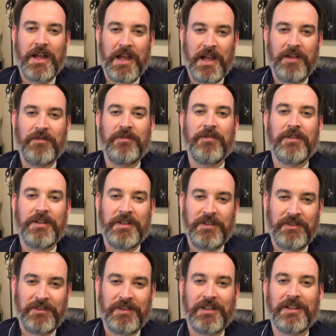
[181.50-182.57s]
every
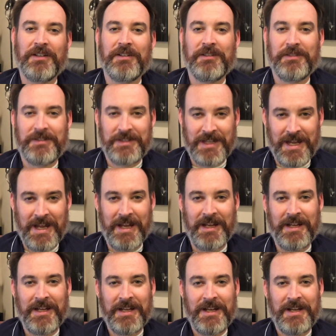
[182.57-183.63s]
single day
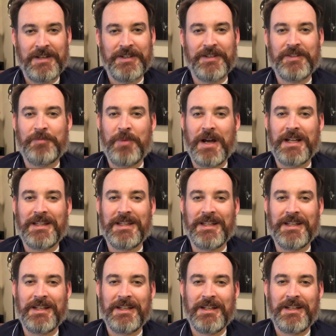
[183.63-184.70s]
despite
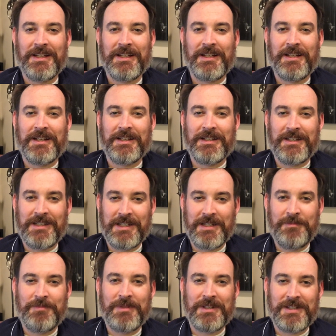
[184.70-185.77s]
the
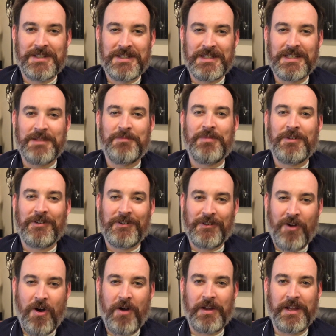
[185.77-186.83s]
deep, deep
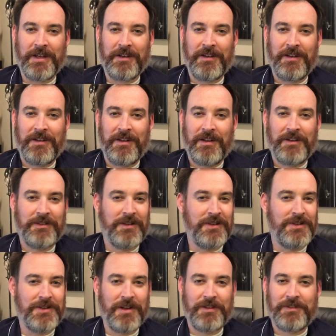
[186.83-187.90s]
longing to
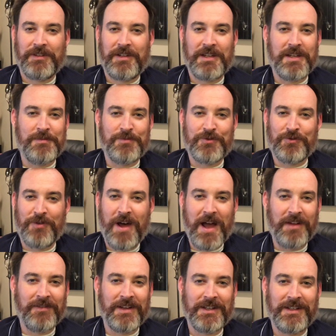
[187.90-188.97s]
just keep
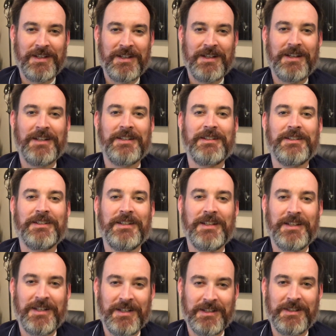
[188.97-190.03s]
driving until you
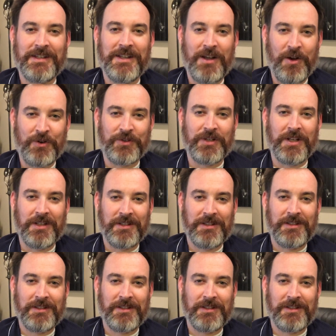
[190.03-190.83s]
hit the ocean.